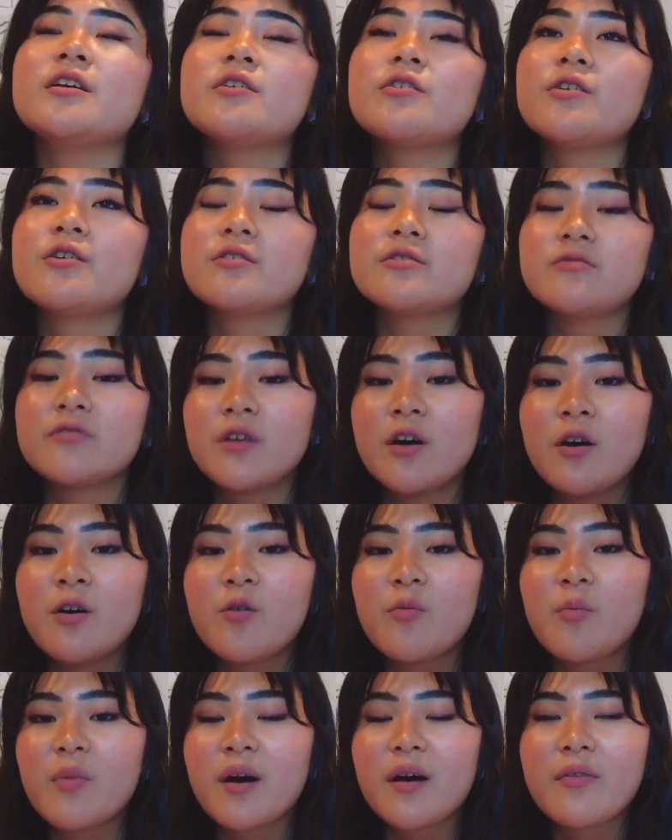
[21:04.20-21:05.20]
euros for the
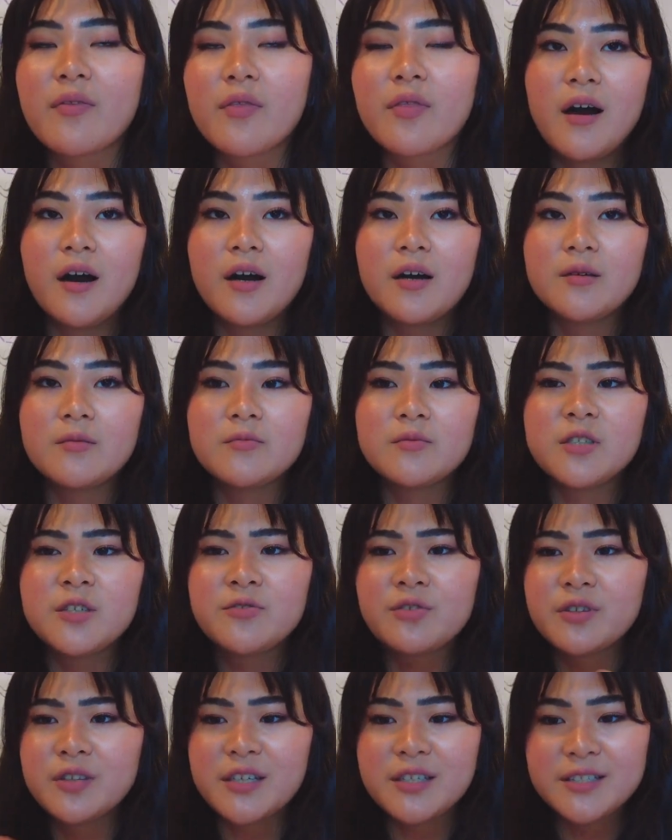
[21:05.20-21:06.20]
whole month.
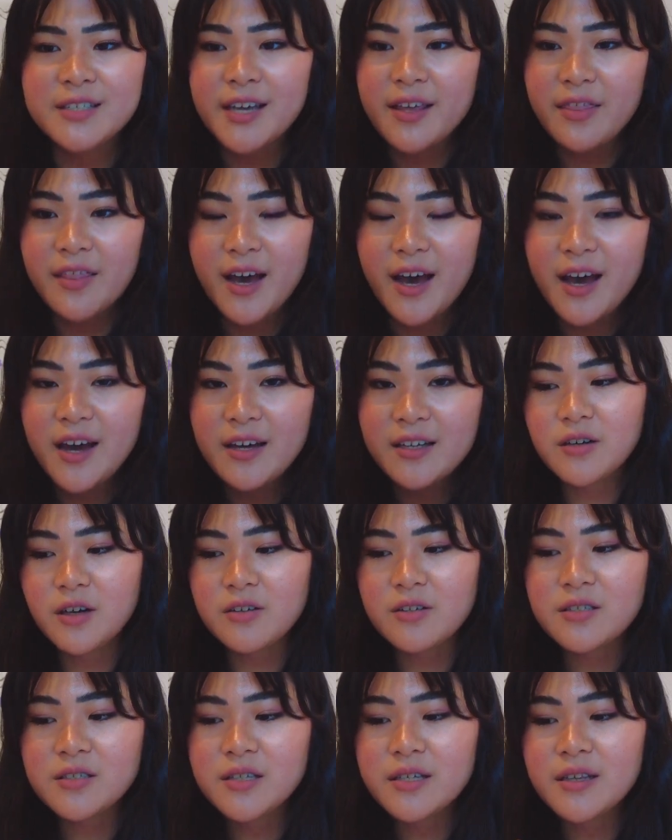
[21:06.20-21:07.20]
Different things like that.
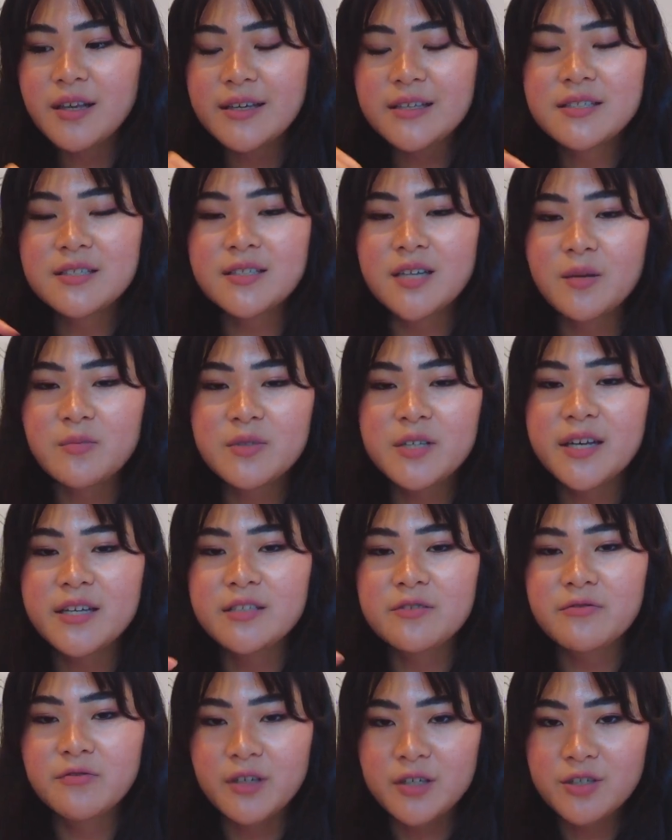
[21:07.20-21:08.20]
Honestly, like some
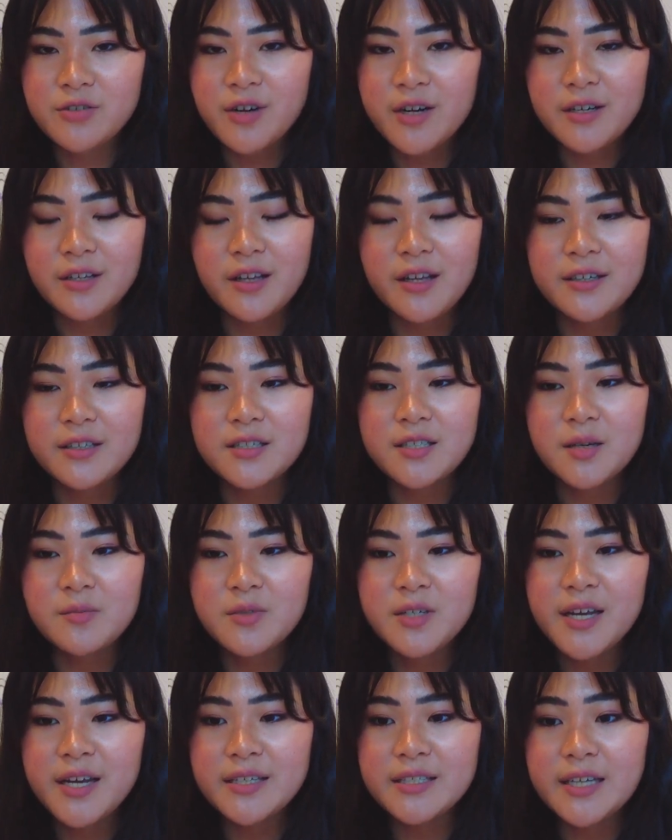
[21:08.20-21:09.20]
days fluctuated. Like some
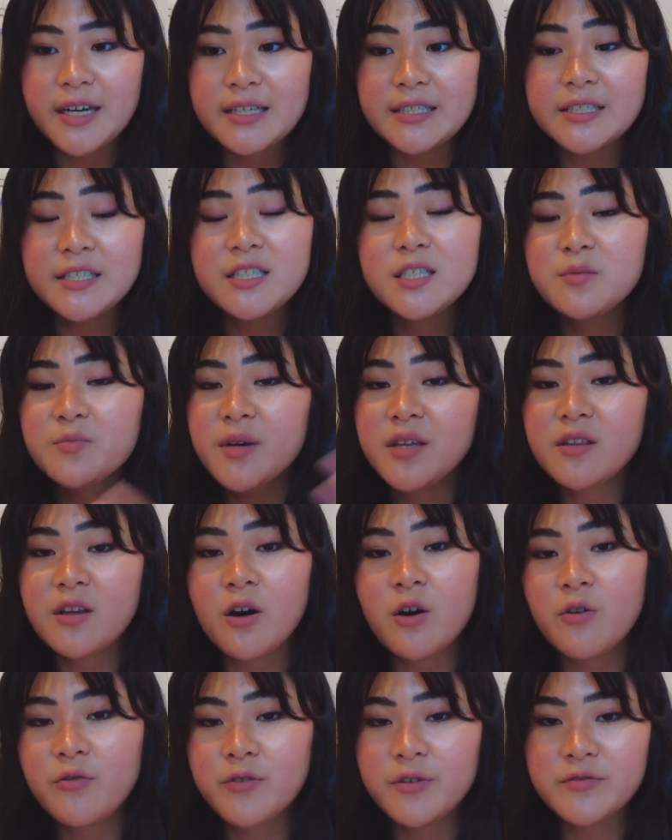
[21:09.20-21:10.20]
days I did spend the
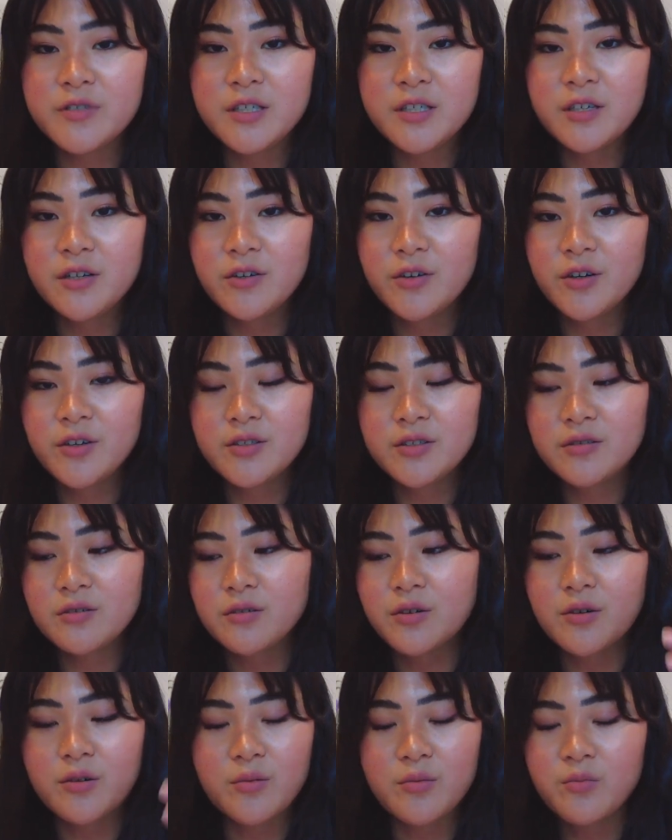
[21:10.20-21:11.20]
whole 50 euros
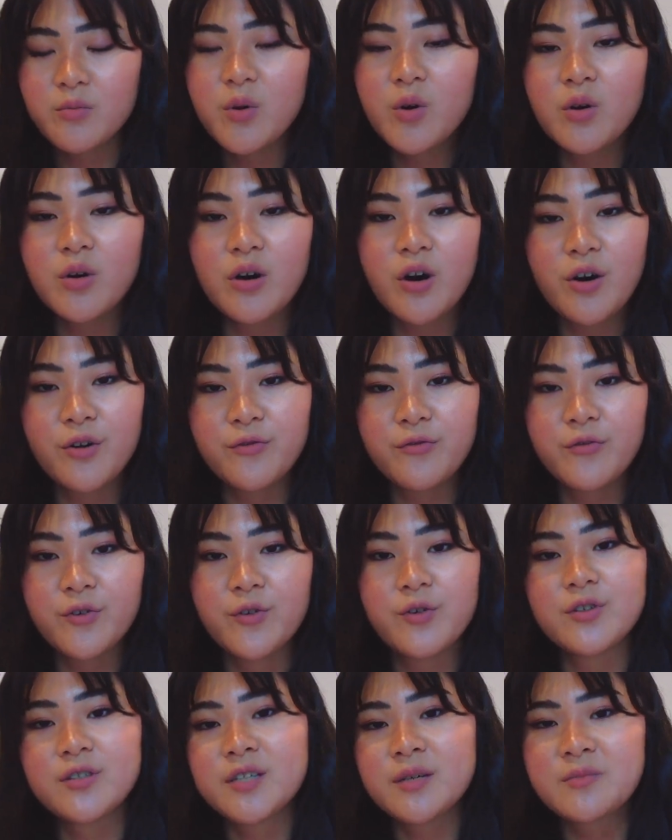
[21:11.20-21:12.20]
or more on
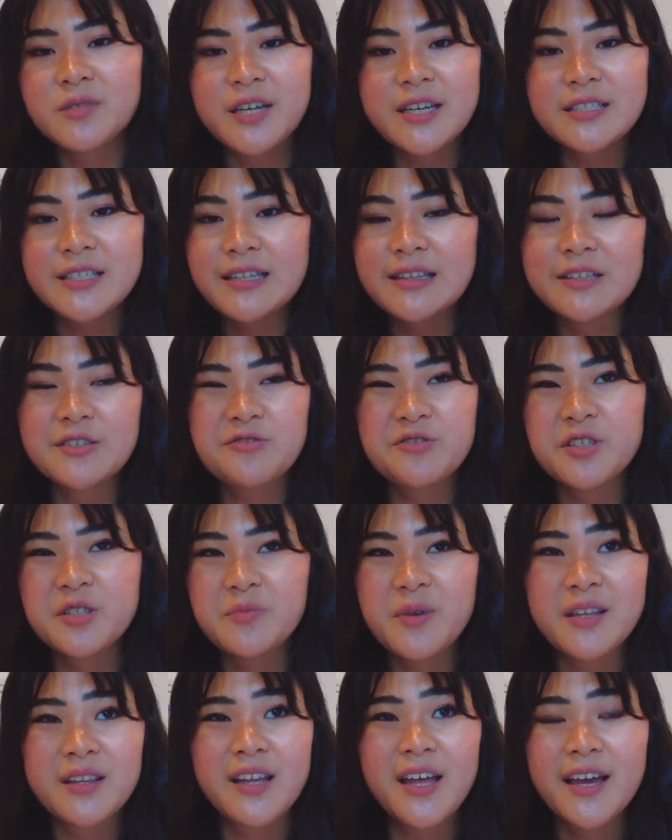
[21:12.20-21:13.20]
food. Some days I literally
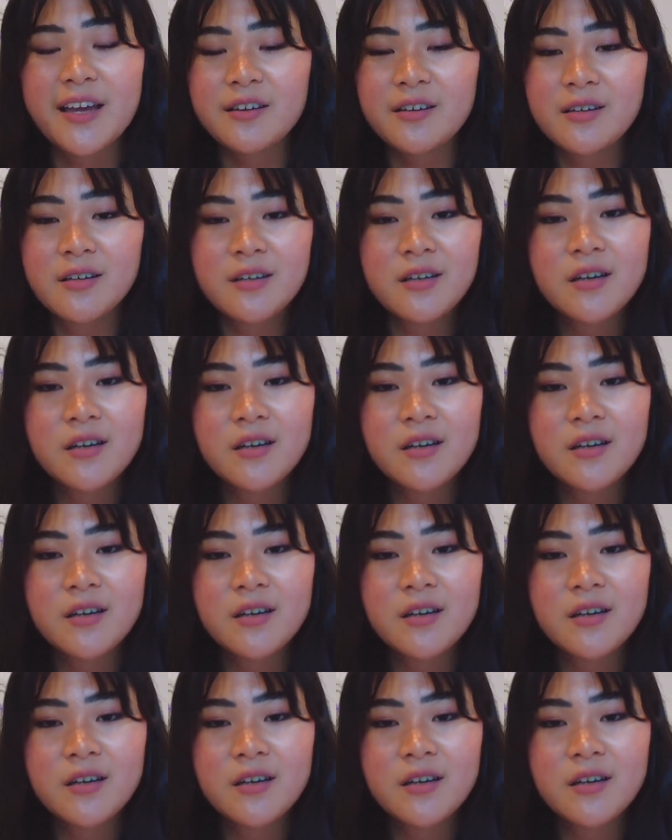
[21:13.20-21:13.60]
spent like